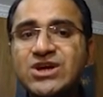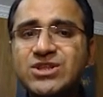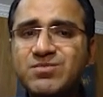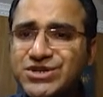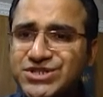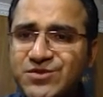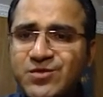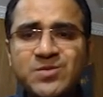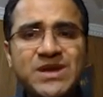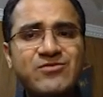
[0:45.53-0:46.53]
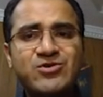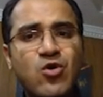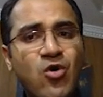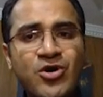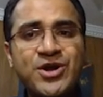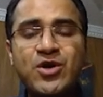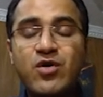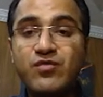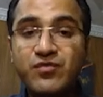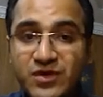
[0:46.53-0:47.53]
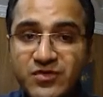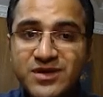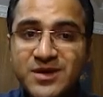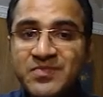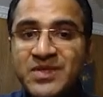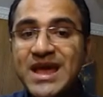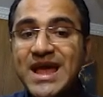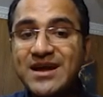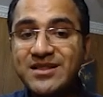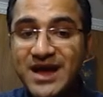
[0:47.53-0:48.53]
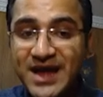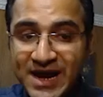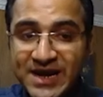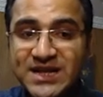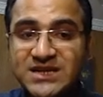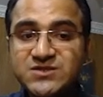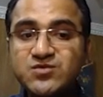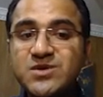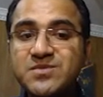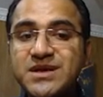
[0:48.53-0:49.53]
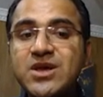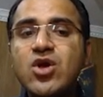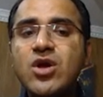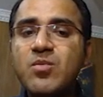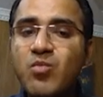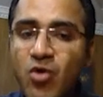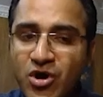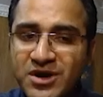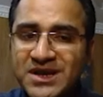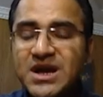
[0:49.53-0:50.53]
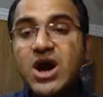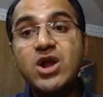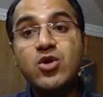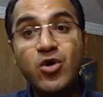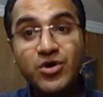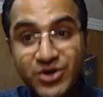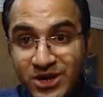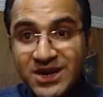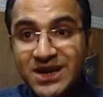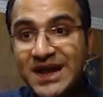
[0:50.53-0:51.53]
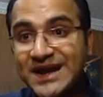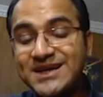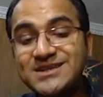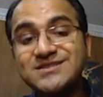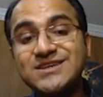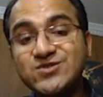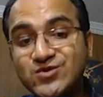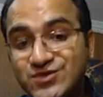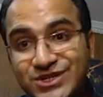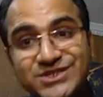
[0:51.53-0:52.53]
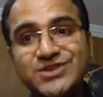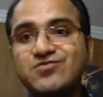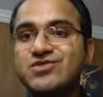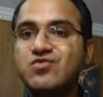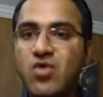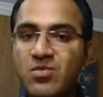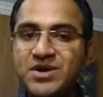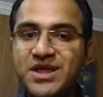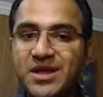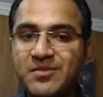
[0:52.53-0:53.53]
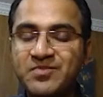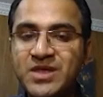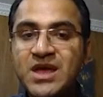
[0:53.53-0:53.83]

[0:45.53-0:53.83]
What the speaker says: The patient will be having on and off fever, and the headaches will be morning or nocturnal headaches associated with vomiting.